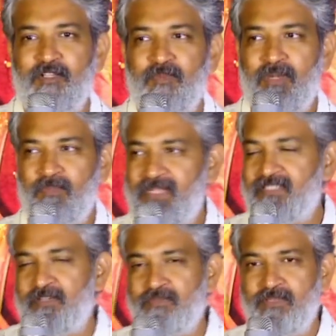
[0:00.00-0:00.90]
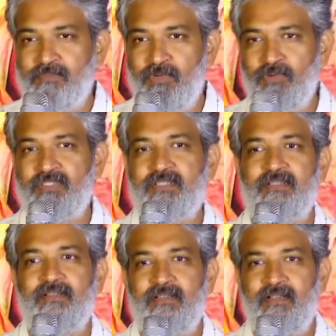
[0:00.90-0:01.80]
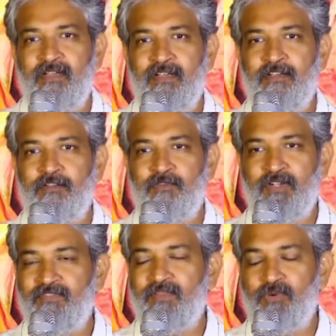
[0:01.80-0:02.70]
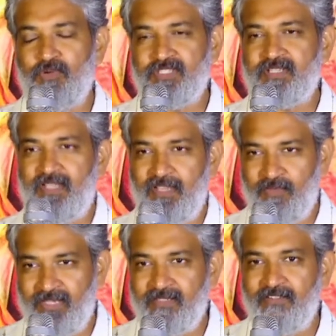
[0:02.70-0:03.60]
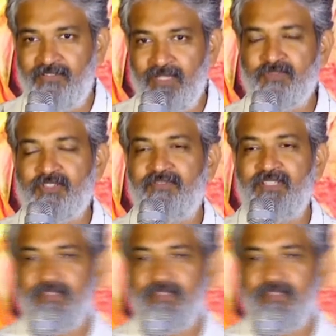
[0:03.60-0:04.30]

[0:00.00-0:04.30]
Brahmastram, the most, one of the most awaited films of the